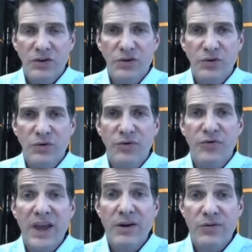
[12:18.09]
to
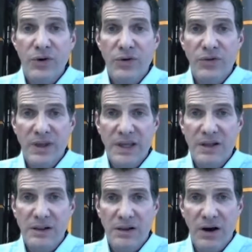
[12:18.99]
favor
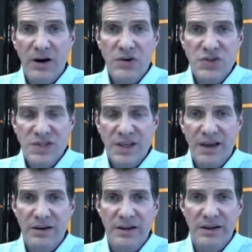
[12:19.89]
the large-scale